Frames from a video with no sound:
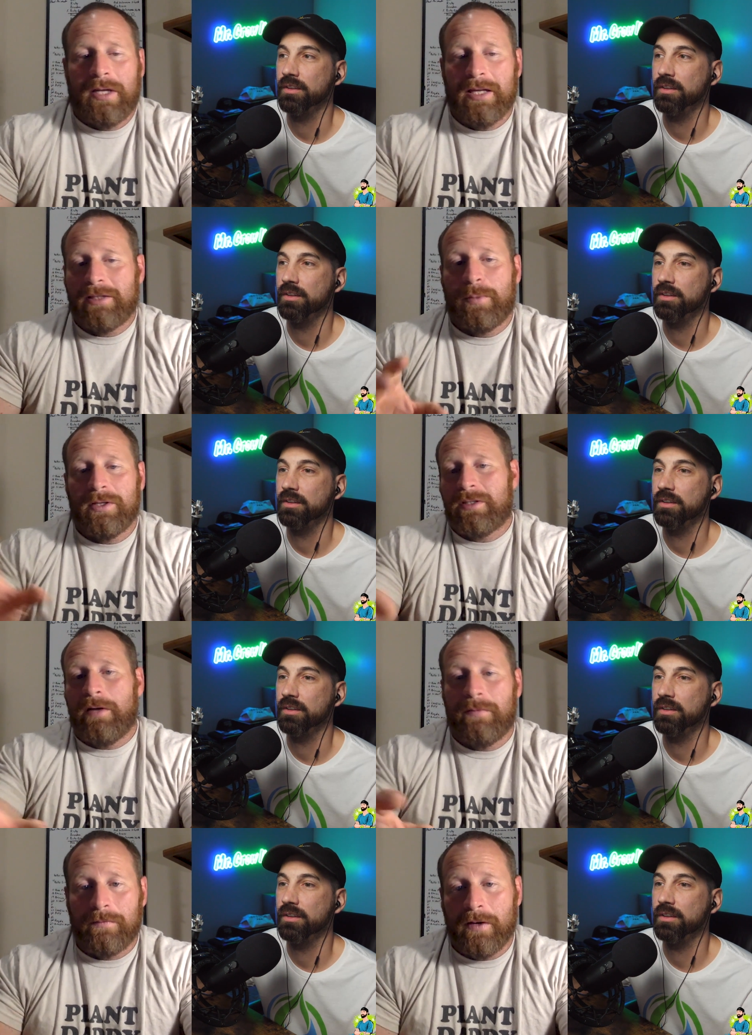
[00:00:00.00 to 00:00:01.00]
Speaker 1: kids put stuff
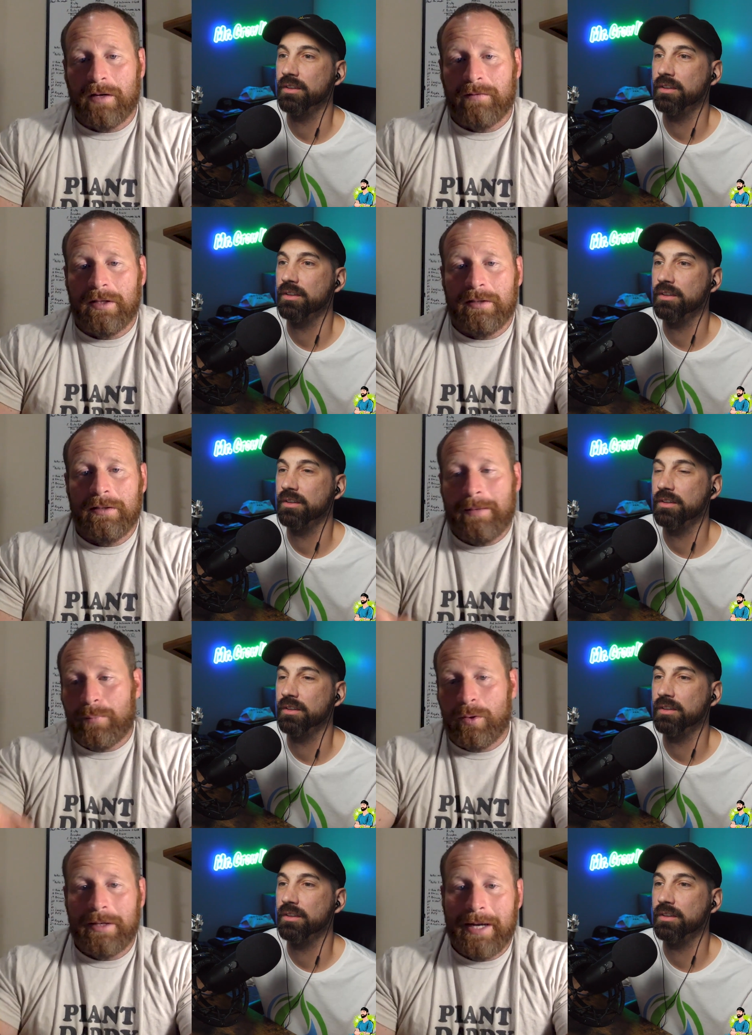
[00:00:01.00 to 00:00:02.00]
in front of it and then they
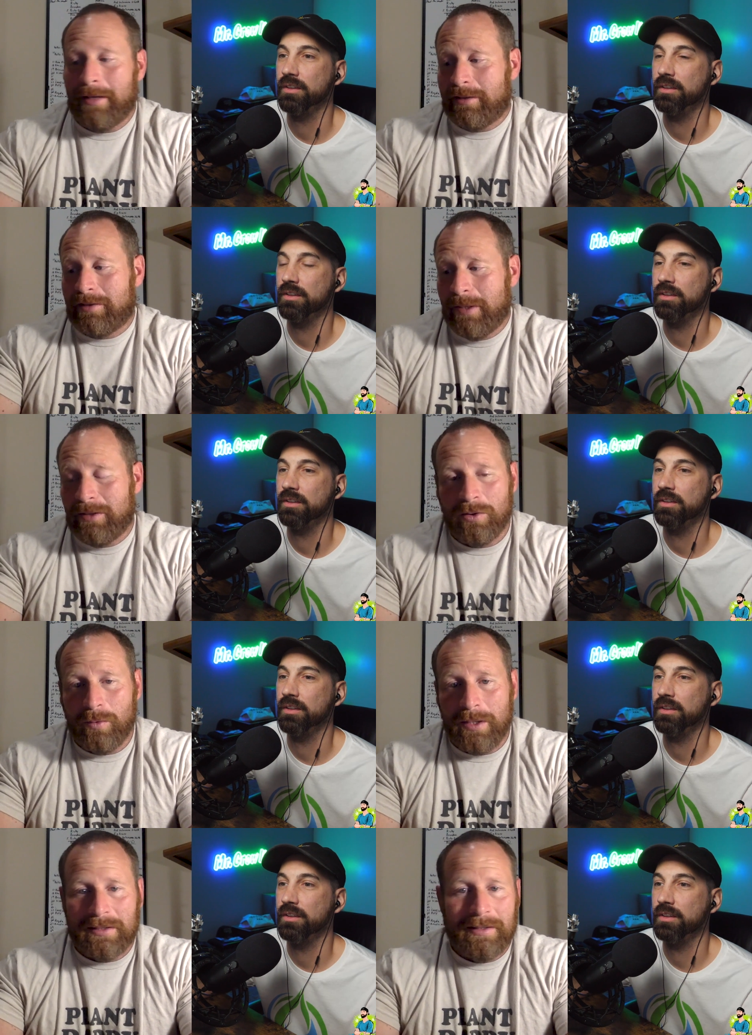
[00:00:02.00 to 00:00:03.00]
pull it out and it's been two
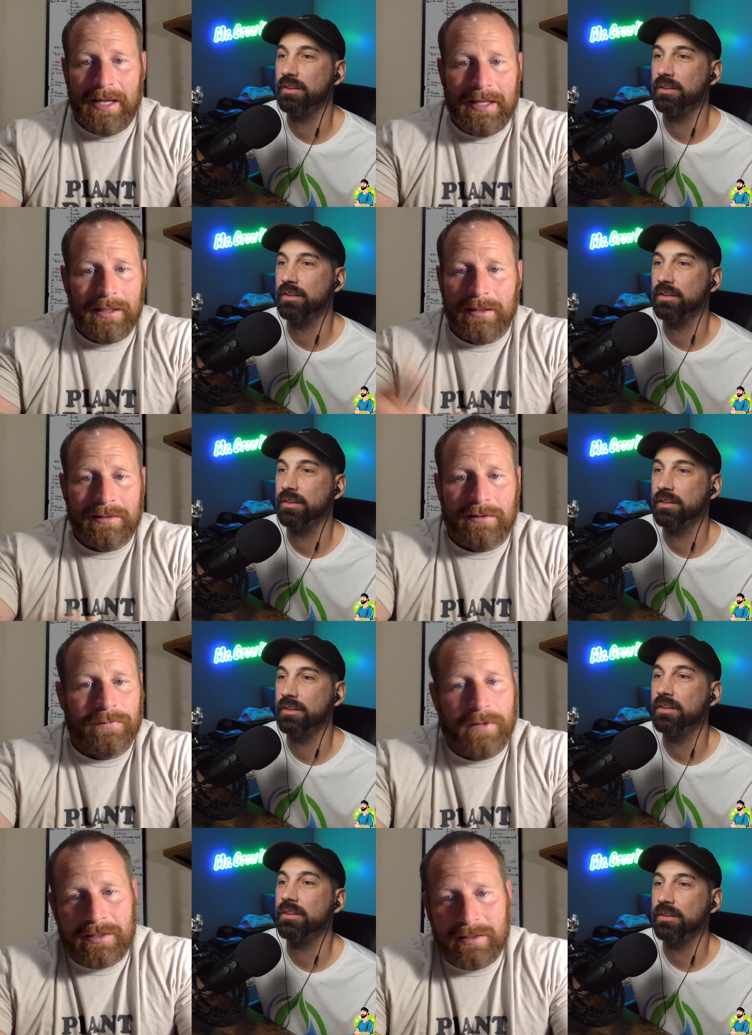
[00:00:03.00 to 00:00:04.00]
weeks and they eat it and it's as
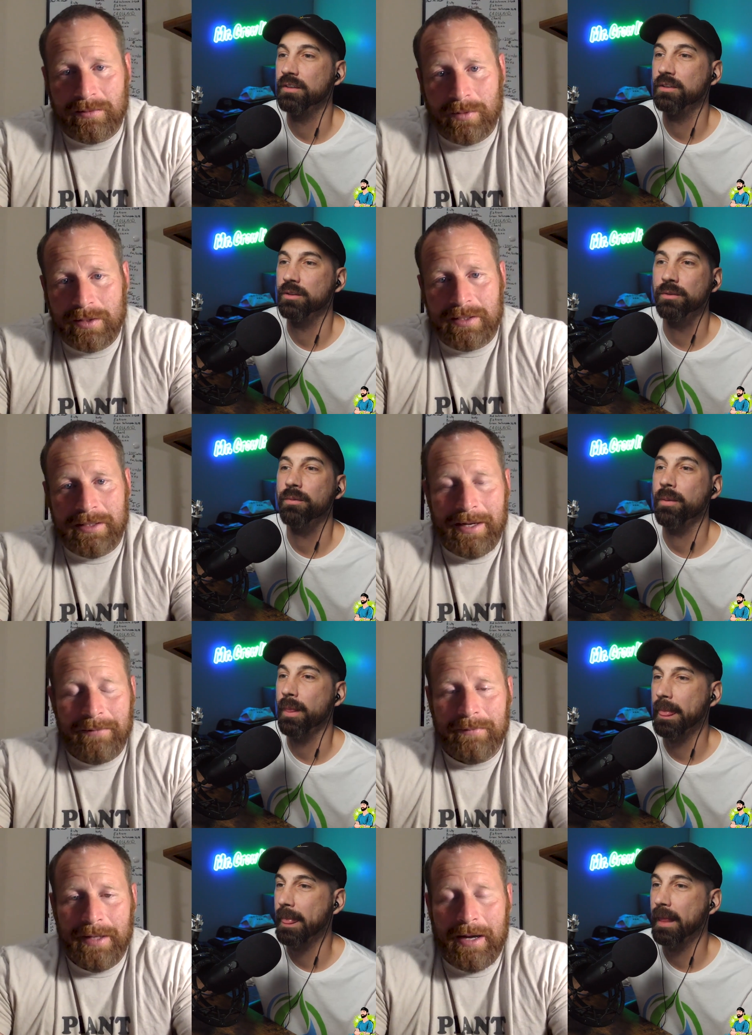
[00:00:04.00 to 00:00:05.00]
fresh as it was the day
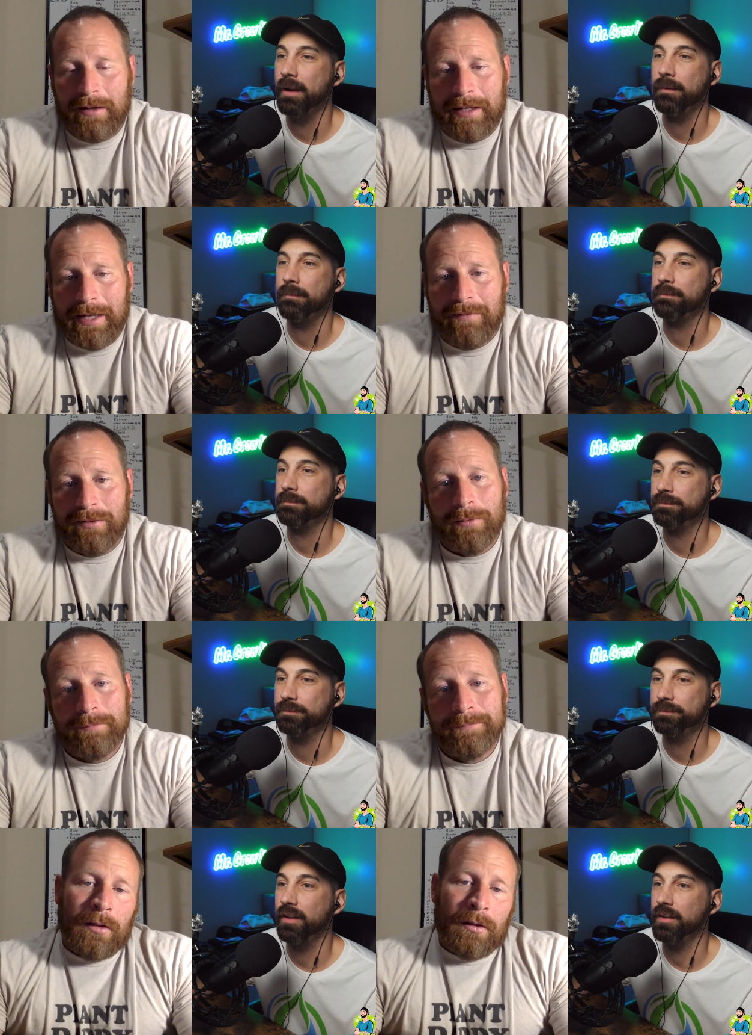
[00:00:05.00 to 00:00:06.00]
I gave it to them.
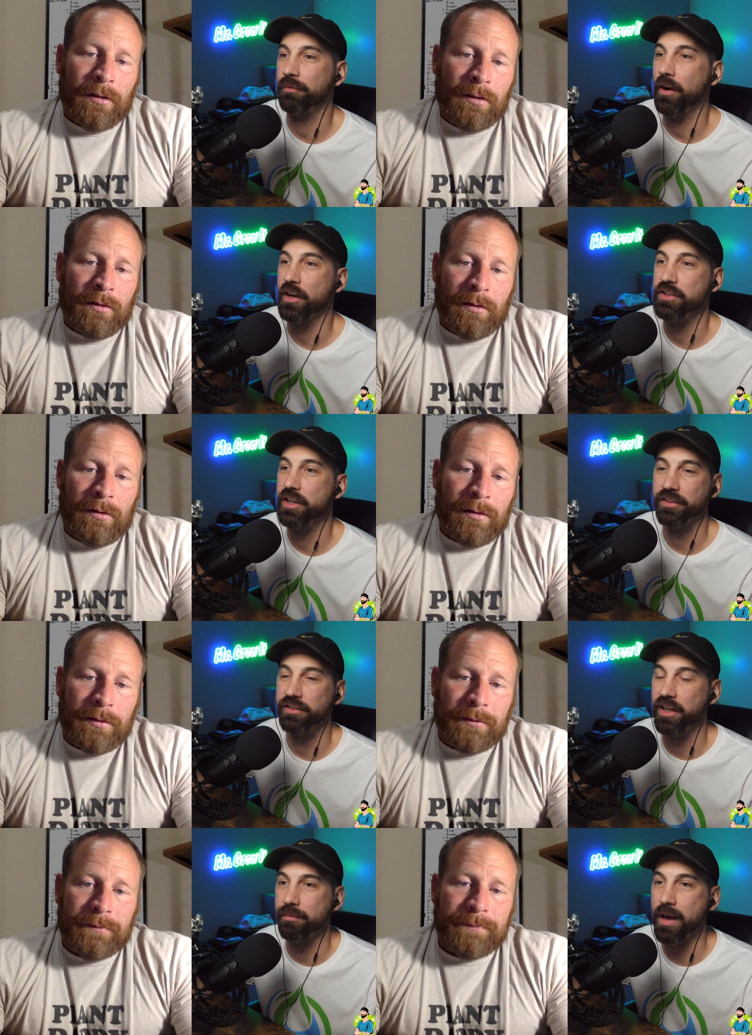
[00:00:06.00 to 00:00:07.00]
Speaker 2: The freshness is
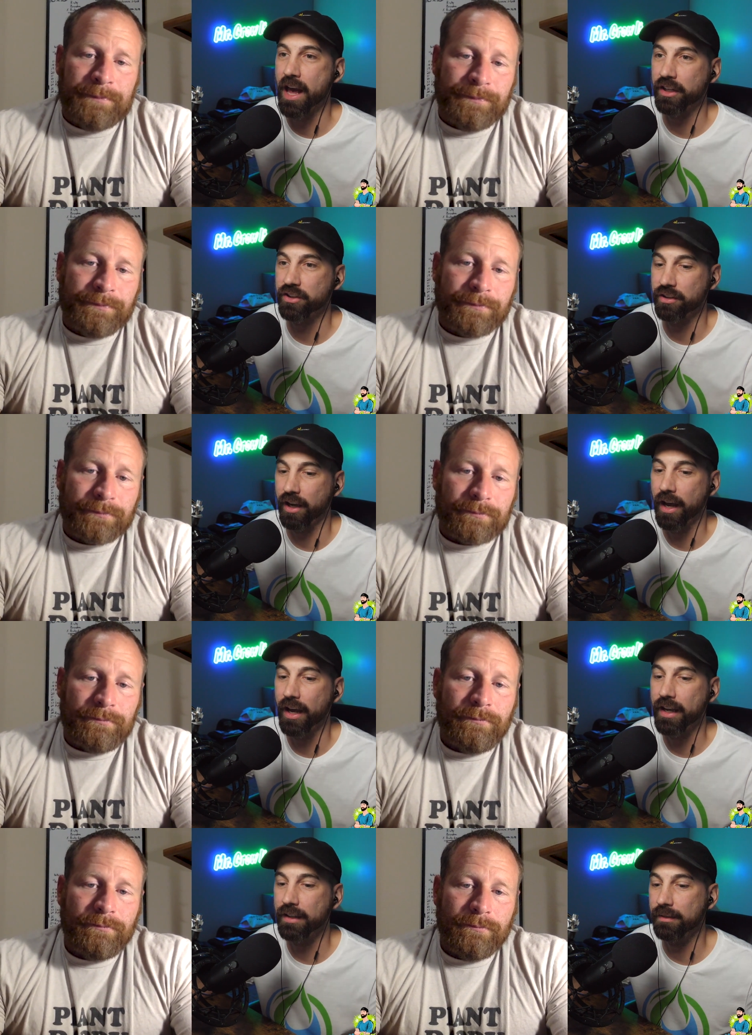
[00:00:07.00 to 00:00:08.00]
unmatched.
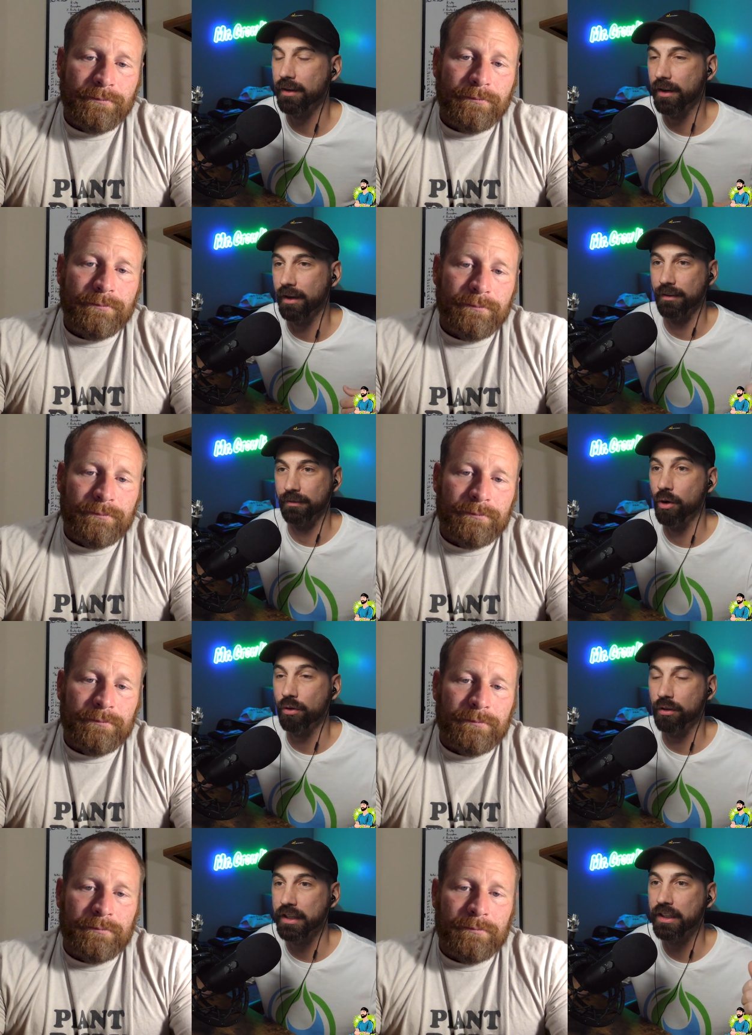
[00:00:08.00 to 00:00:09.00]
I uh,
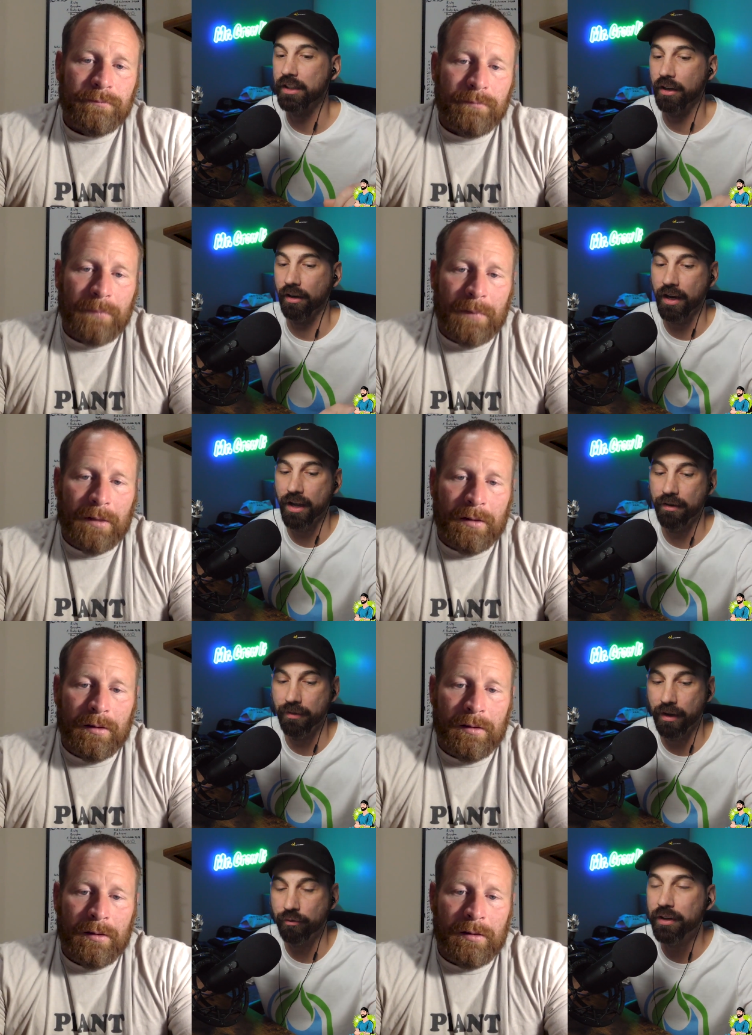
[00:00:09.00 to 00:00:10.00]
locally here, I have
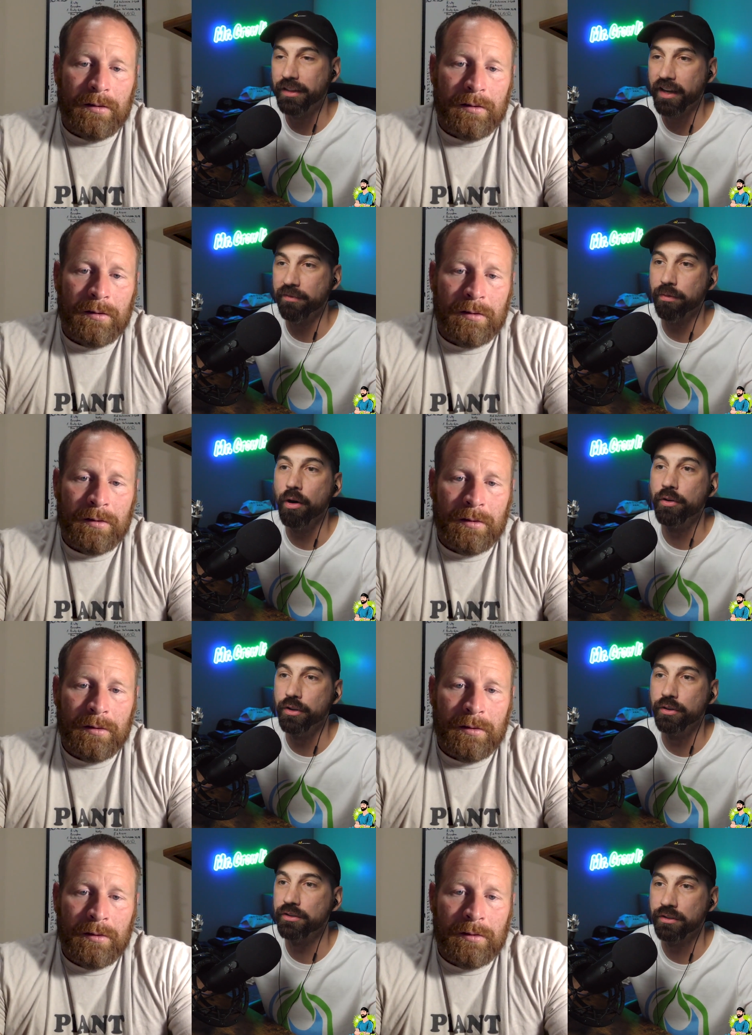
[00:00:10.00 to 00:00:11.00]
uh, Green Life
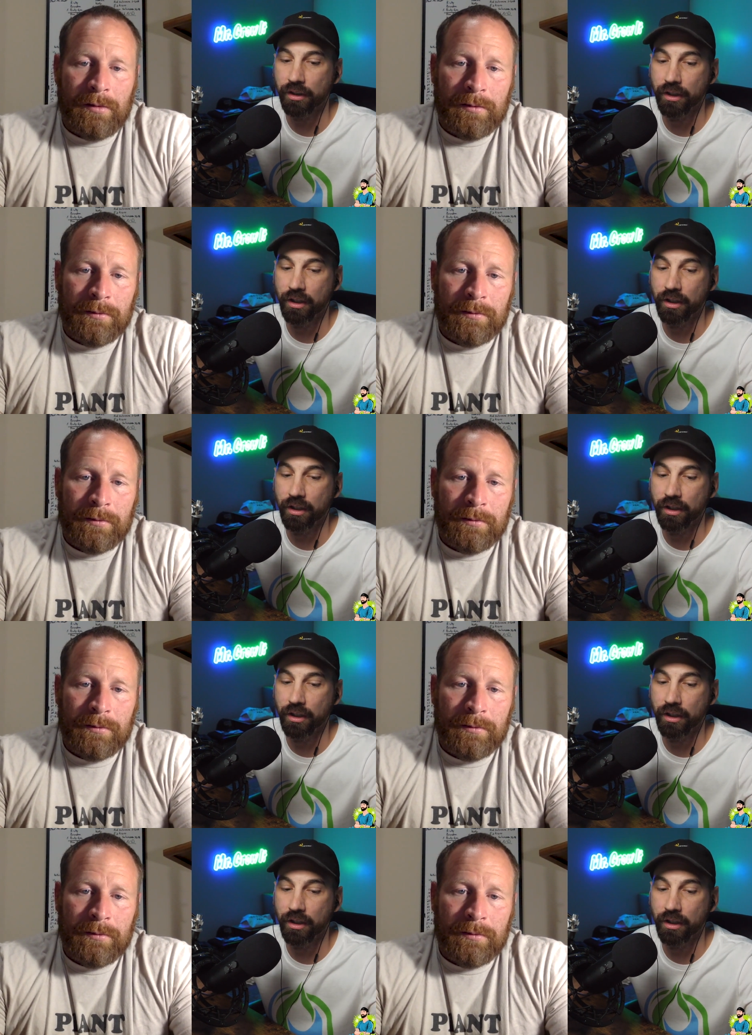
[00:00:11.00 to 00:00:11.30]
Produce.